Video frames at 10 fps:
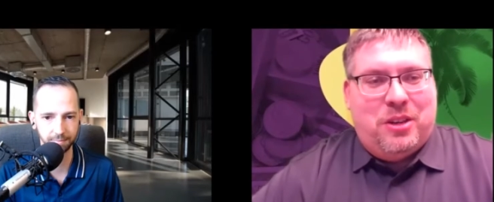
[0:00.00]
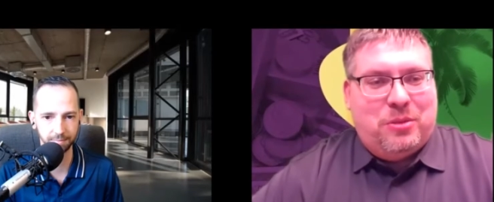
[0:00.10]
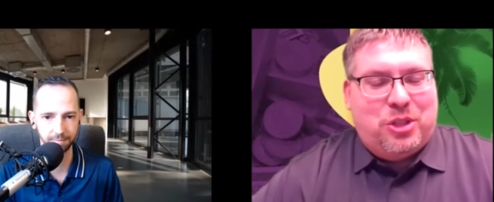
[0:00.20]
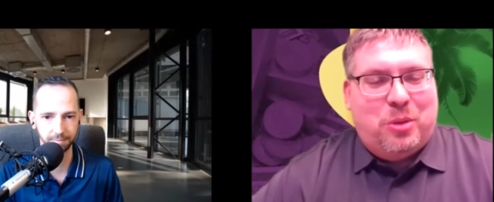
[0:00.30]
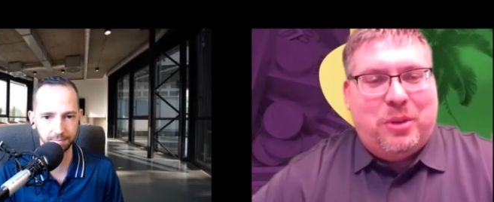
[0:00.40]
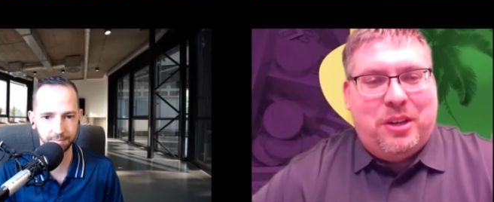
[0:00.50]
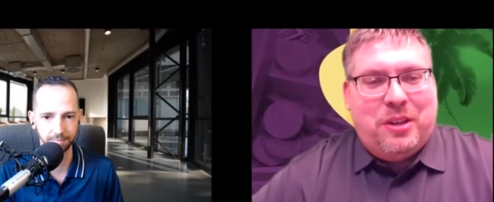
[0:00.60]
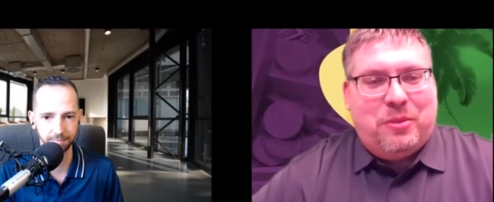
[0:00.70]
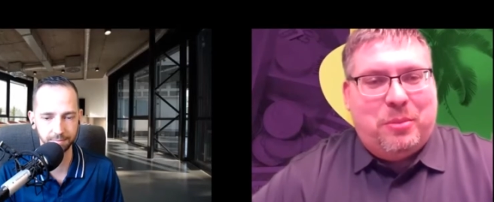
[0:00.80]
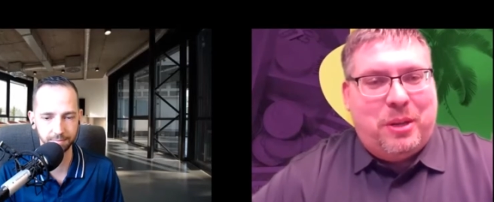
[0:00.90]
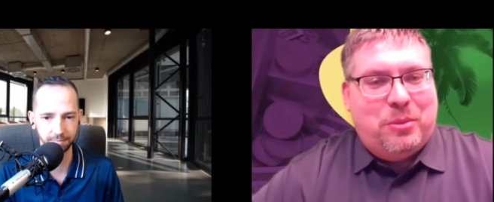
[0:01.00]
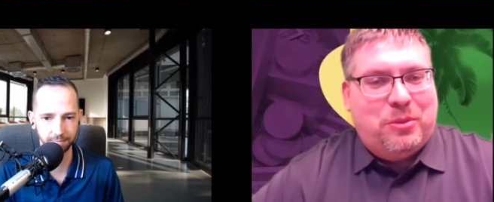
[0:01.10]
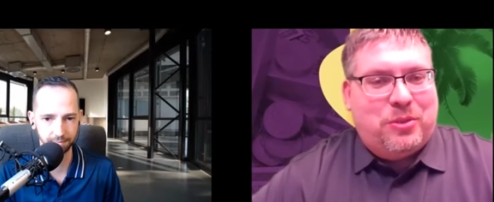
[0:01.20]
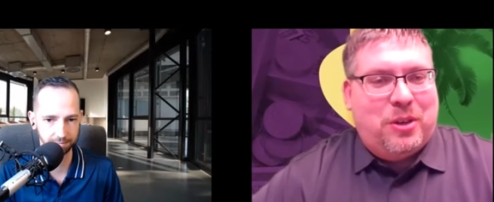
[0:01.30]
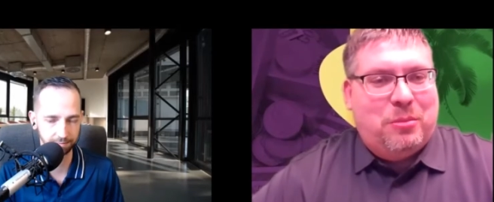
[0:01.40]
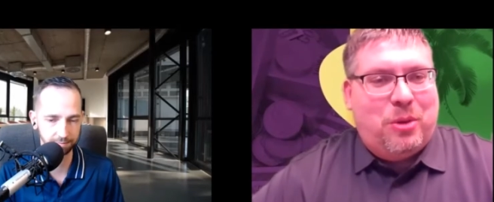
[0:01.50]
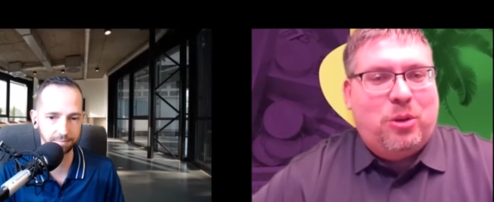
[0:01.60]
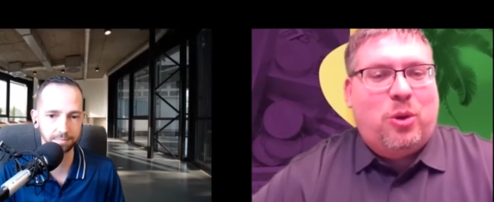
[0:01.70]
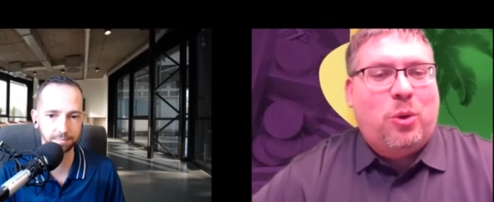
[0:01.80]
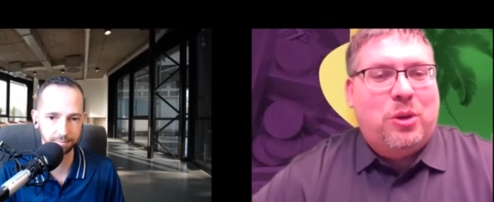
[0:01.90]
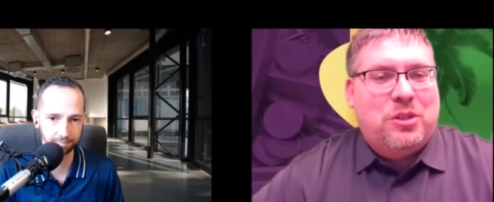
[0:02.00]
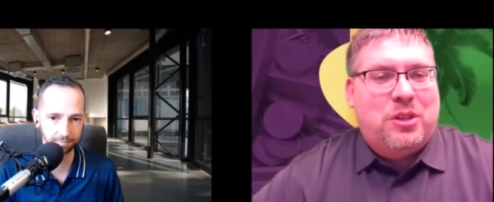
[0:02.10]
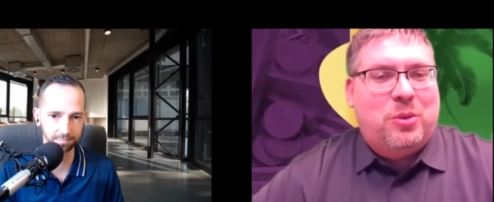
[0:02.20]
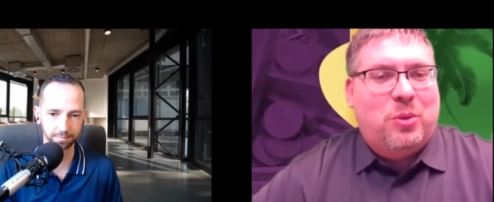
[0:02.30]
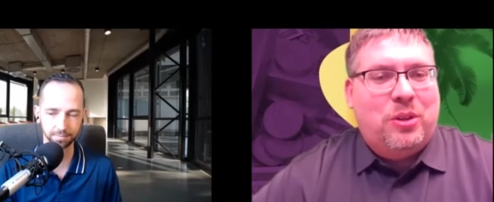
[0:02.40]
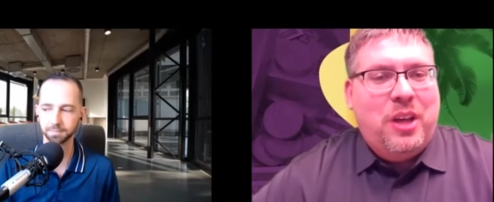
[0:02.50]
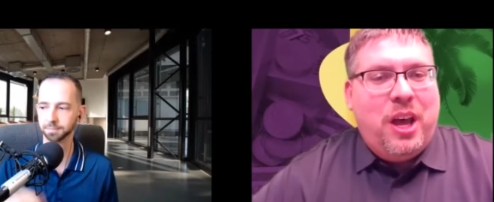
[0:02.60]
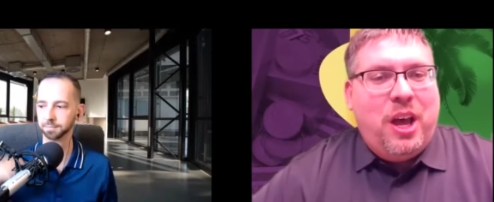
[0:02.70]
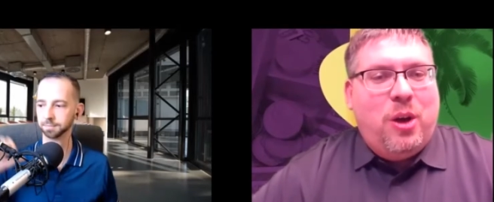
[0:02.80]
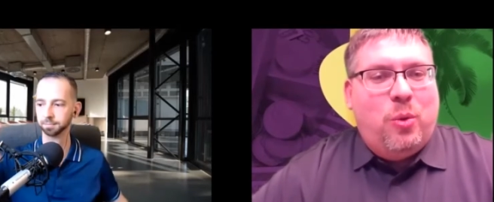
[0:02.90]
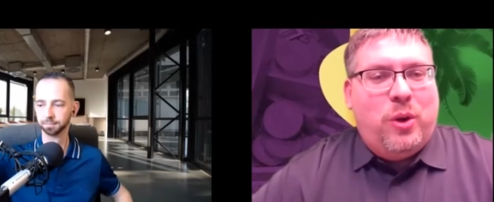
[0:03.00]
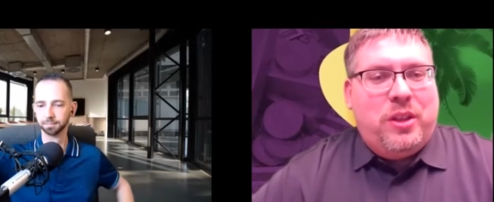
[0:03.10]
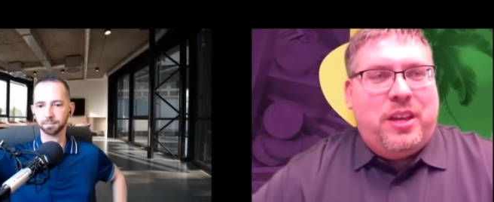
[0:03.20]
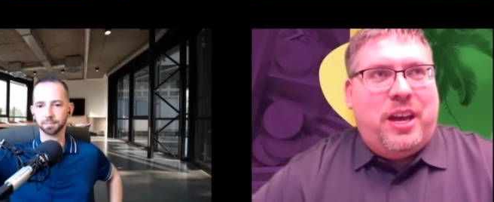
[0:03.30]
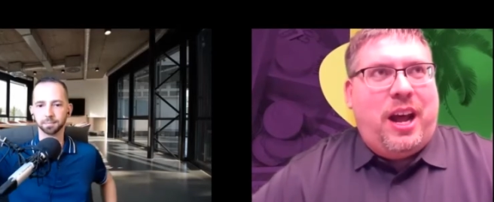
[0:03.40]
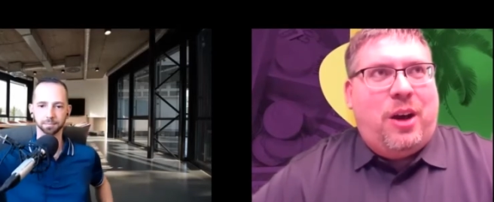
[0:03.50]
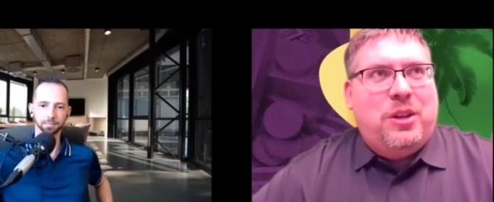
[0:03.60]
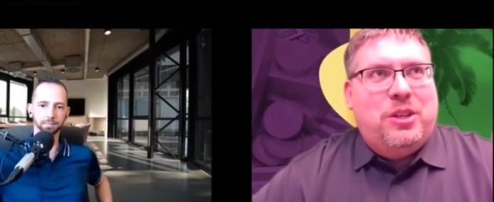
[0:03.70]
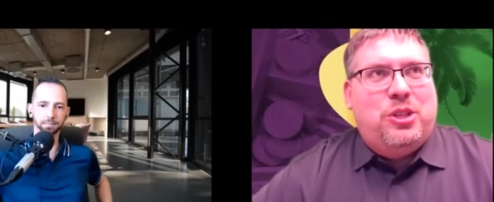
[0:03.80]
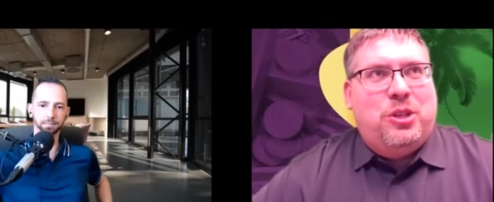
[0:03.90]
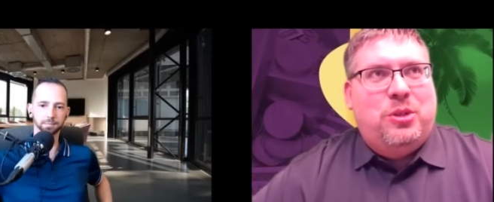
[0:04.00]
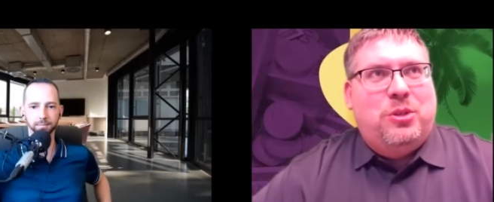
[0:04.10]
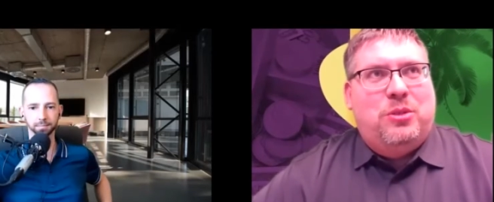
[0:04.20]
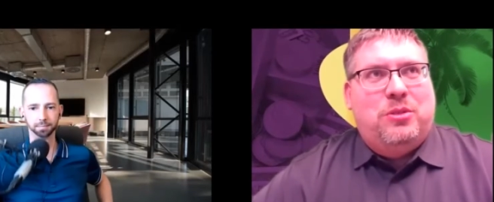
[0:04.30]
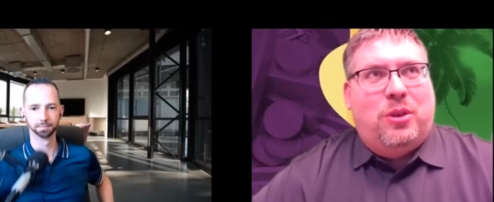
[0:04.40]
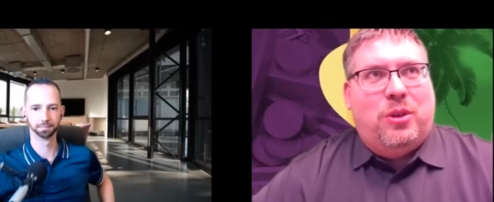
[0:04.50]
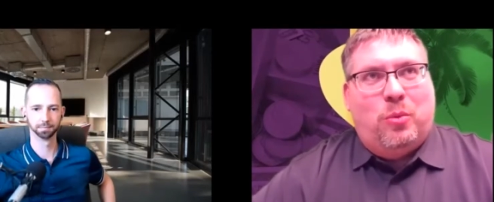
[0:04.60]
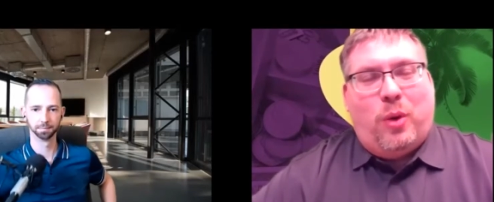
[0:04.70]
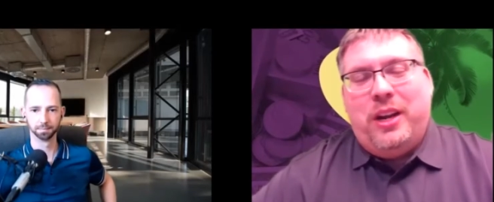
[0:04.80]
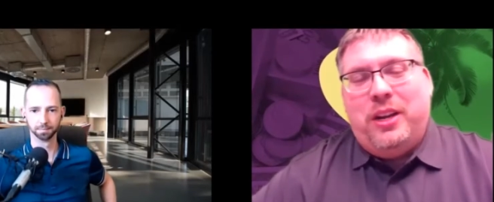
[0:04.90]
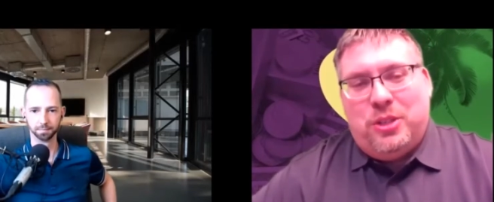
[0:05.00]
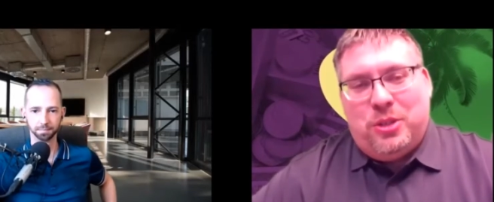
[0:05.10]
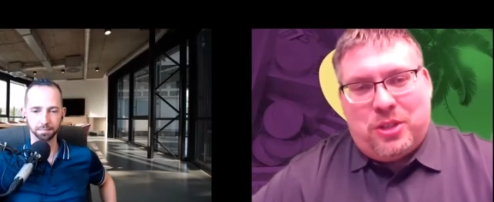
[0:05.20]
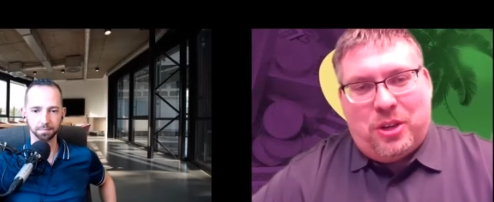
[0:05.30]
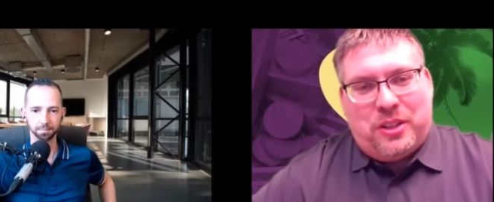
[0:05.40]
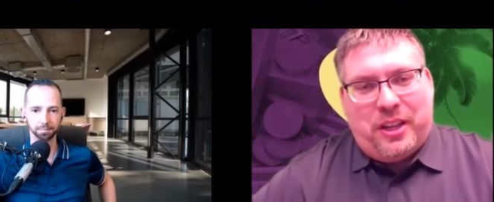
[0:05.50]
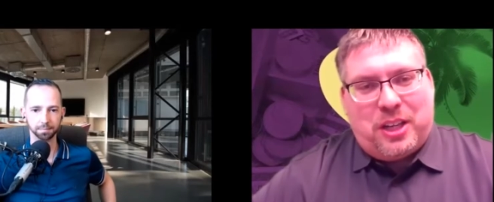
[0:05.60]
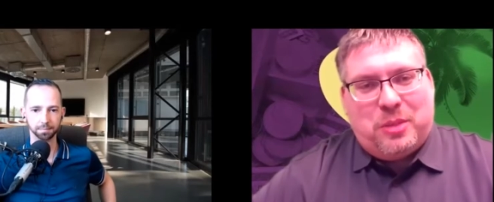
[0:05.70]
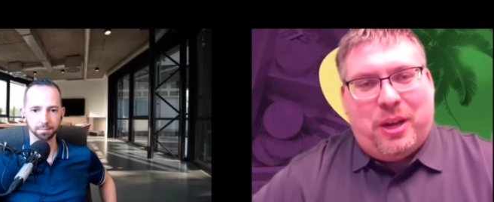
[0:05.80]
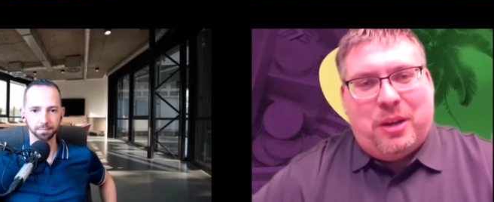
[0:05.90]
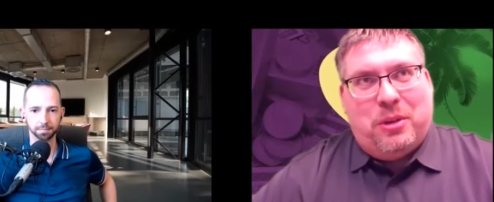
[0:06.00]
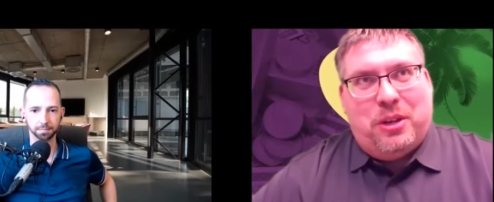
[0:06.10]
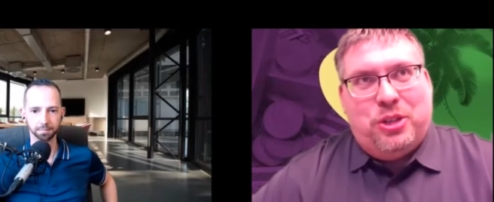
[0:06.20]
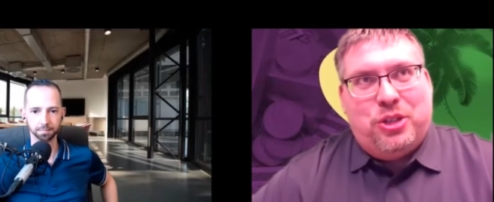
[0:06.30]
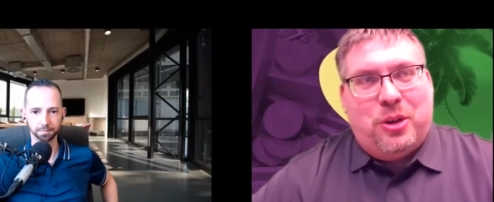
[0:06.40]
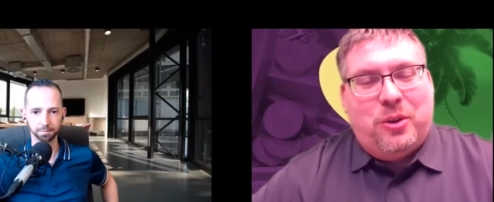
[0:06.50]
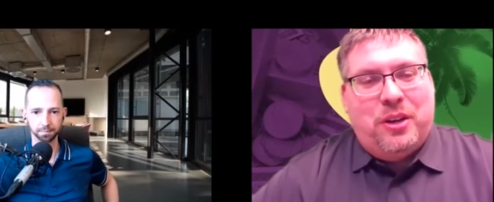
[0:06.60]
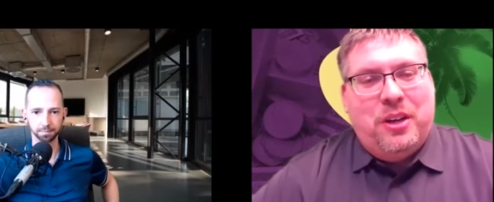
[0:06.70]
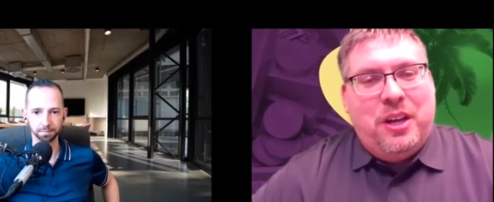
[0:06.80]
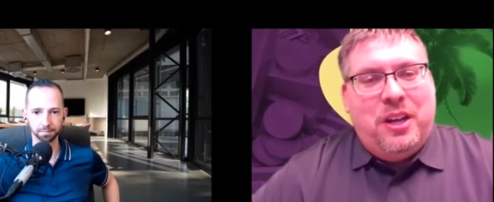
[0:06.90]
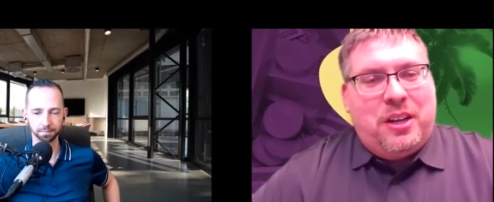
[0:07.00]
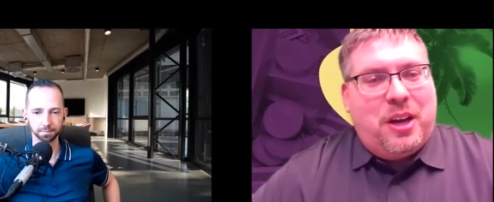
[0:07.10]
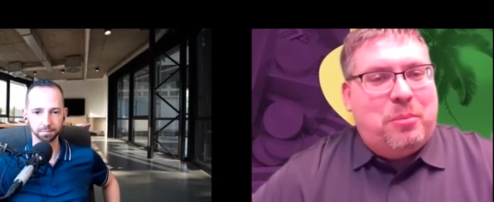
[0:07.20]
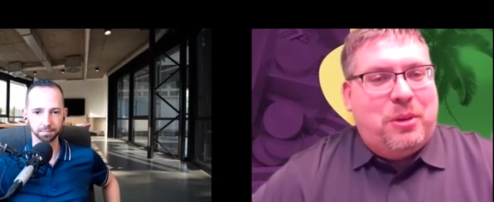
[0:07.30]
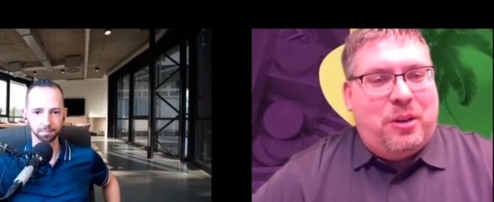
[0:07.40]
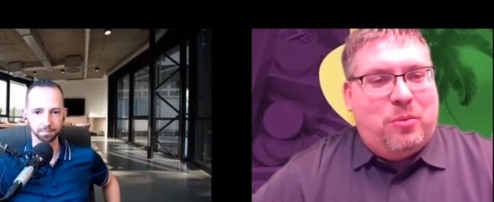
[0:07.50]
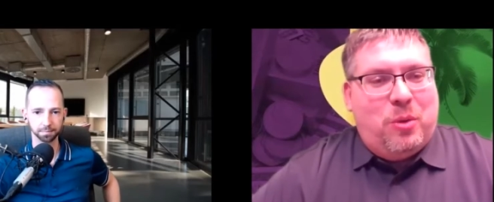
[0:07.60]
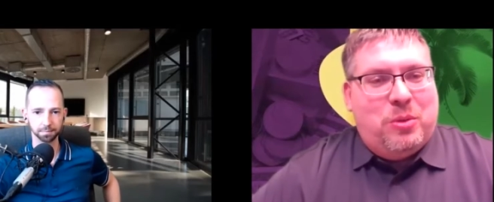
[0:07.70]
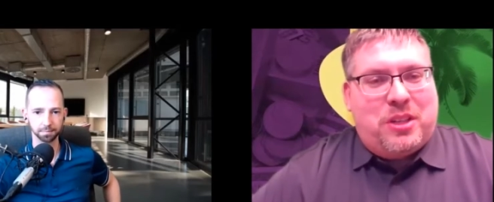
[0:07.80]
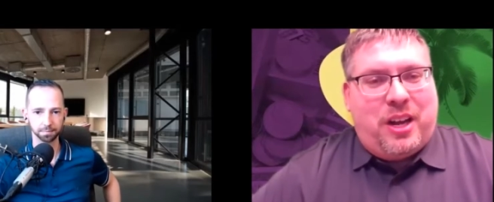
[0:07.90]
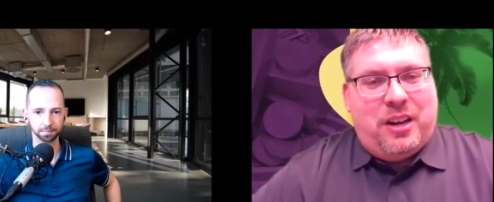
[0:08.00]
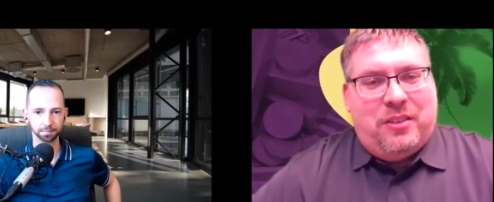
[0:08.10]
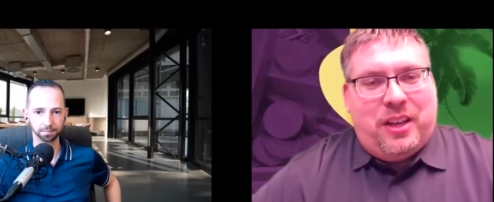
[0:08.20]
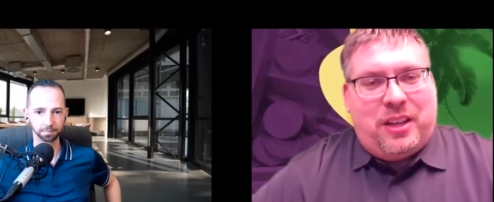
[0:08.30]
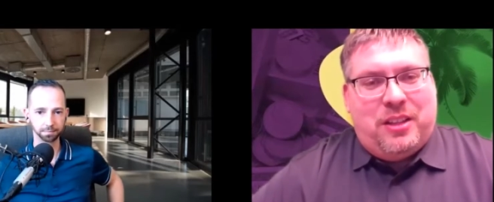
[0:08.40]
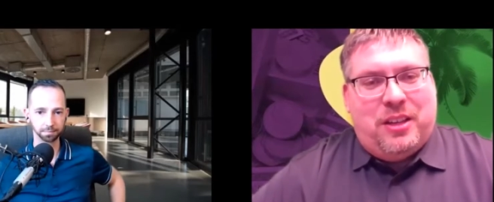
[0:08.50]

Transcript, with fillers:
Speaker 1: know so many different people from all corners of the world with that how did you or why did you start the expat money show and company what was kind of like